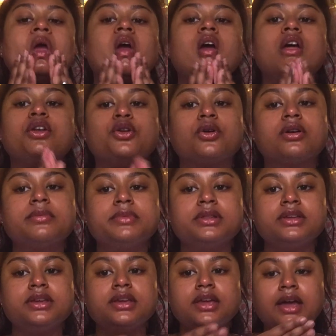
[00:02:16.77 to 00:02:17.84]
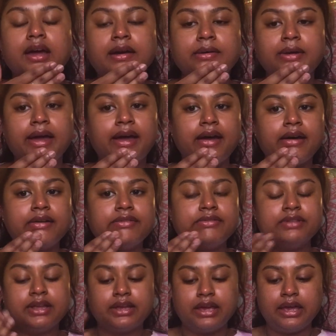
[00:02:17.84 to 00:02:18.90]
Normally, I have
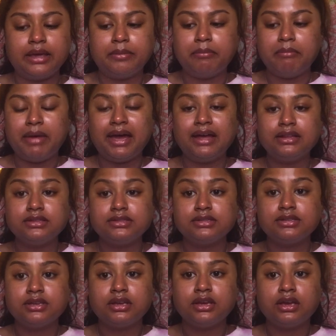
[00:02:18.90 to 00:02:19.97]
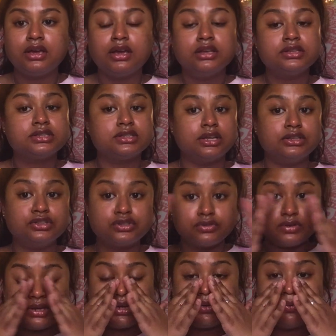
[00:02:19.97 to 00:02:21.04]
like a matte
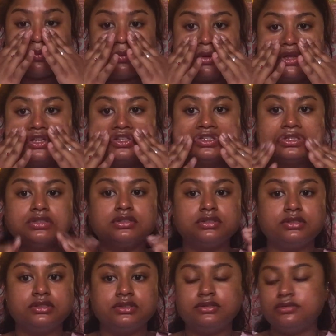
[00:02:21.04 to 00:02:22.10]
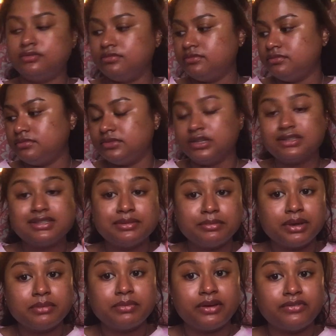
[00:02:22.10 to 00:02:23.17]
sunscreen, which doesn't
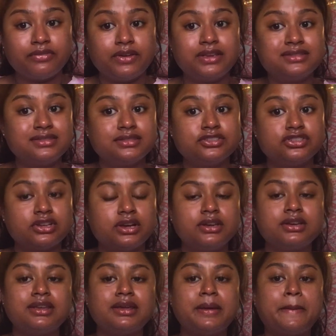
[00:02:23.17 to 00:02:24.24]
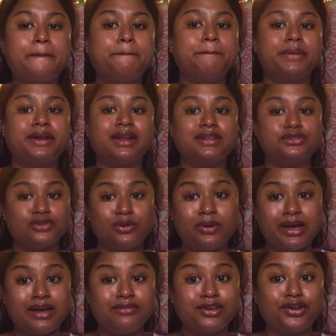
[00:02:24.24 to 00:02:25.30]
make my face this shiny, but I don't
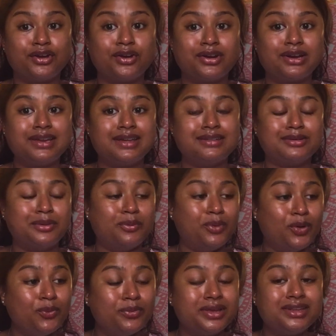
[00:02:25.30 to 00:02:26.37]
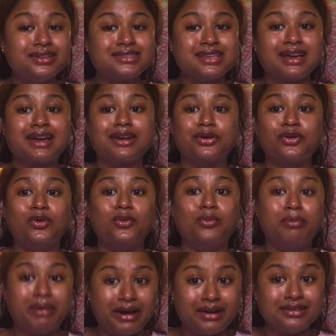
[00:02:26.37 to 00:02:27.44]
have it currently at the moment. I gotta go
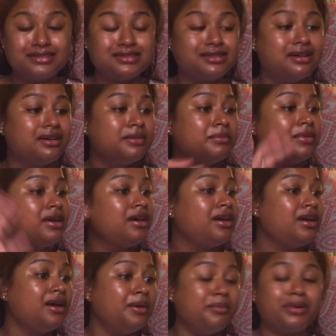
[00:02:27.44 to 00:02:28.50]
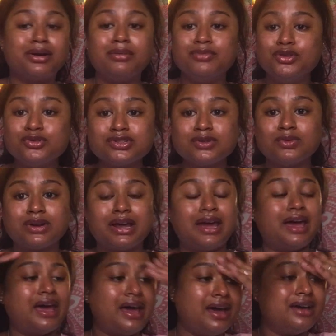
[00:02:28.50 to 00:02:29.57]
buy some. But I'm using what I
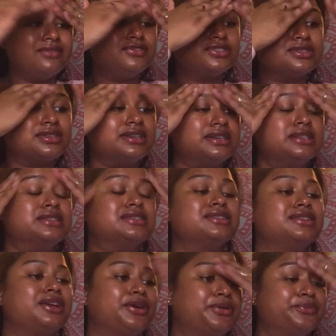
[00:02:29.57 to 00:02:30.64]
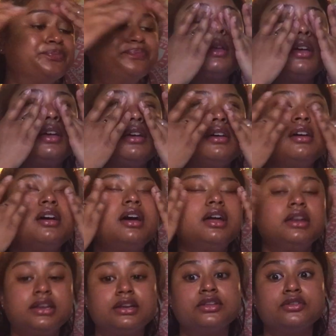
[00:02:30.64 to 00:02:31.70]
have just because, you know, I
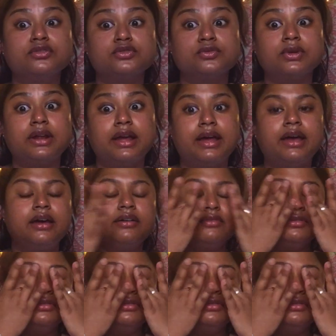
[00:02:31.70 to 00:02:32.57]
need to use what I have.